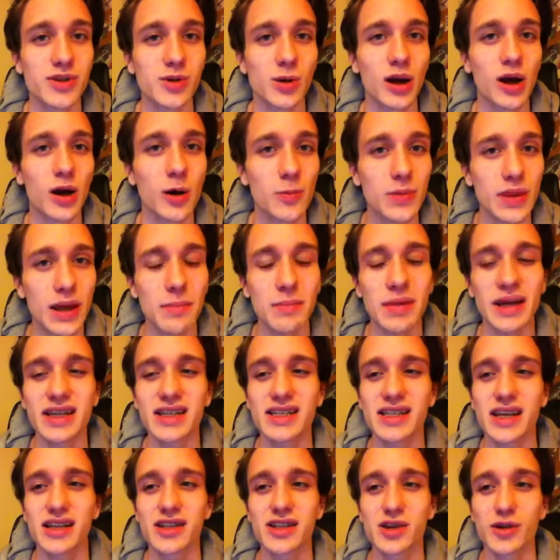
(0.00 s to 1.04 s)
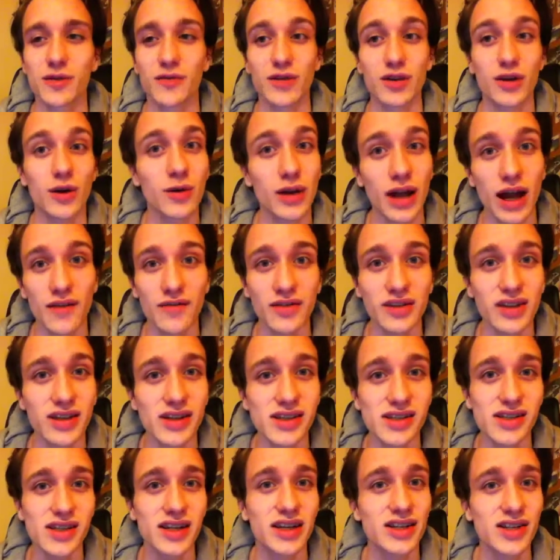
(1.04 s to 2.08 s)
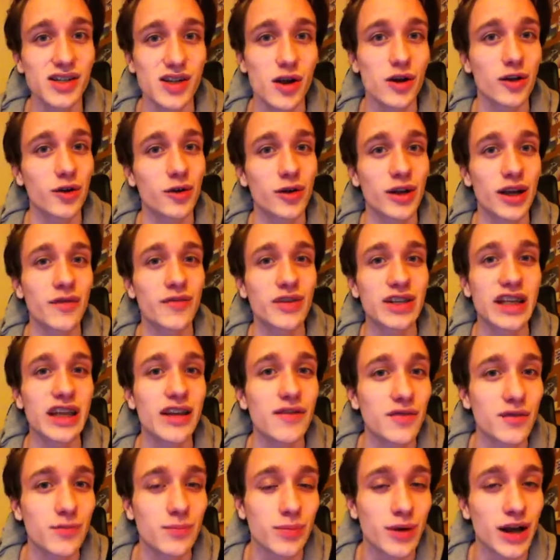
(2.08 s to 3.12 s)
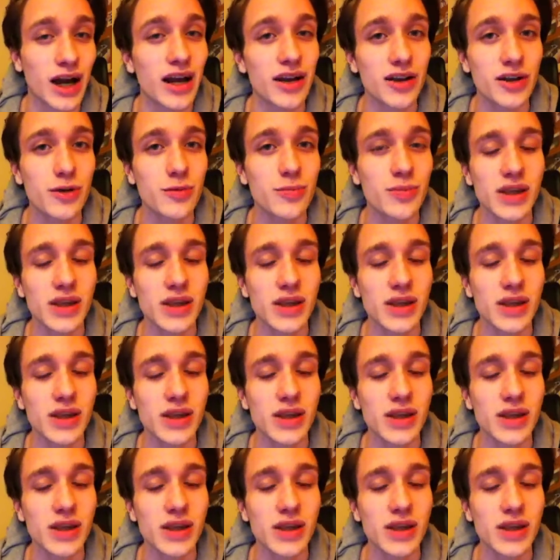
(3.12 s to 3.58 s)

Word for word: So, I hope that makes sense. So, if you don't have a list and it's not growing every day of brand new